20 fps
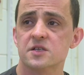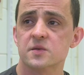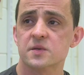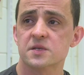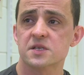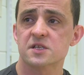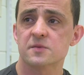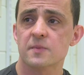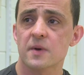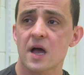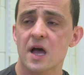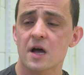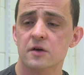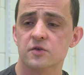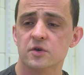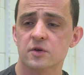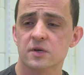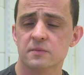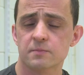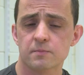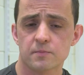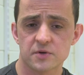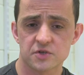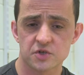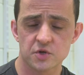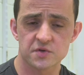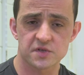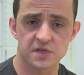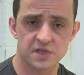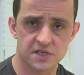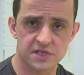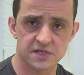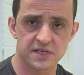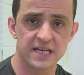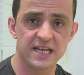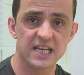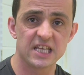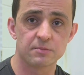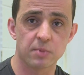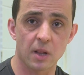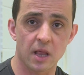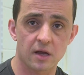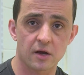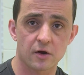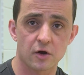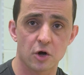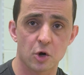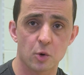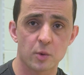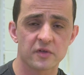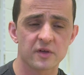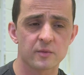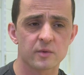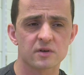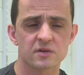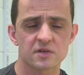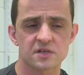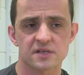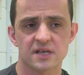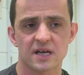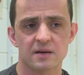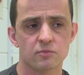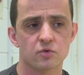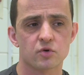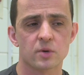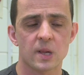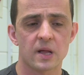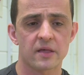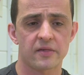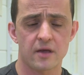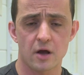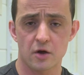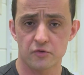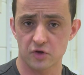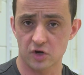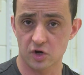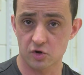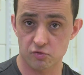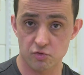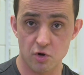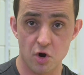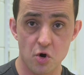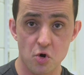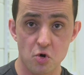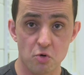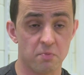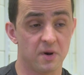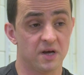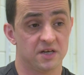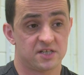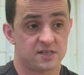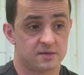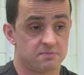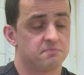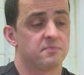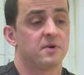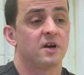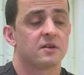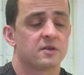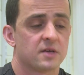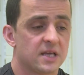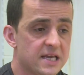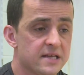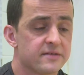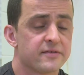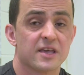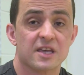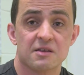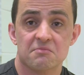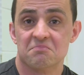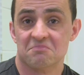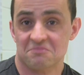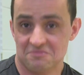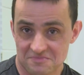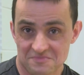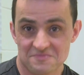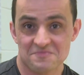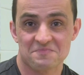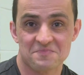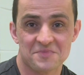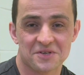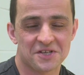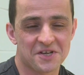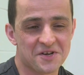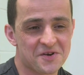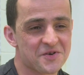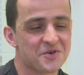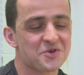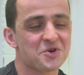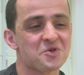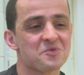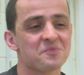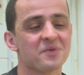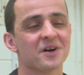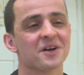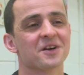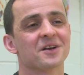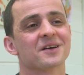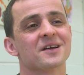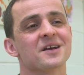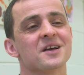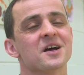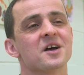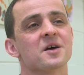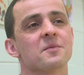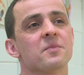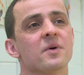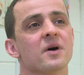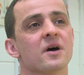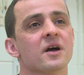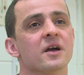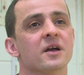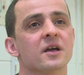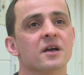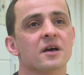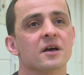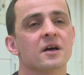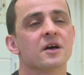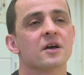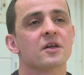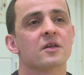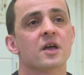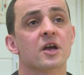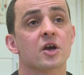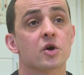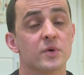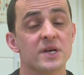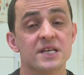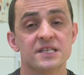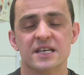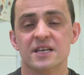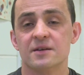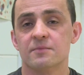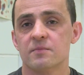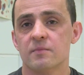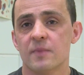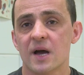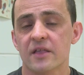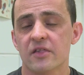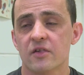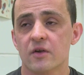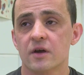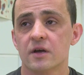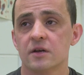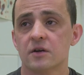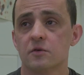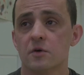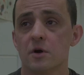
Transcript: So this is about how to produce a seed black hole. We think we understand more or less how they grow by eating material, by accreting matter and